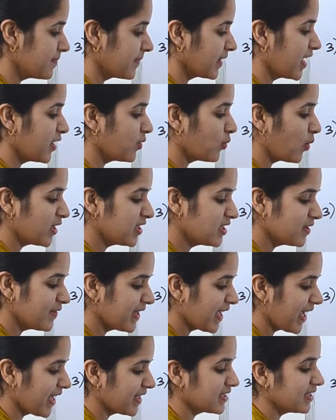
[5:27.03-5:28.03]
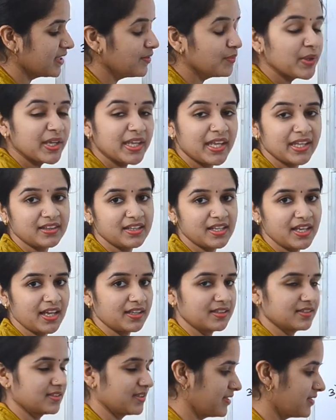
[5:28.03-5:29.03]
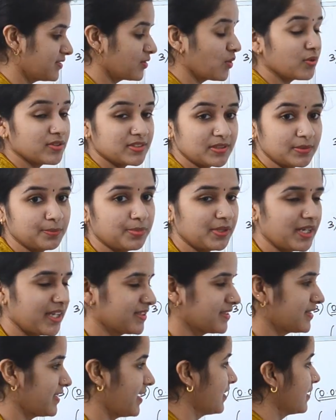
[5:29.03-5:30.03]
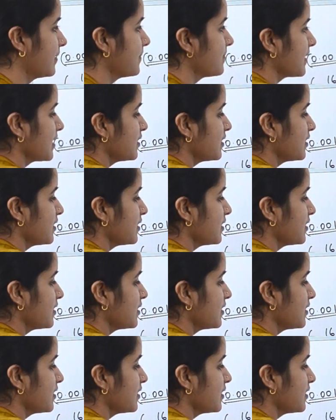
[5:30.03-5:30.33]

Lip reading: Then once we cancel it, we get the answer. So simple as that.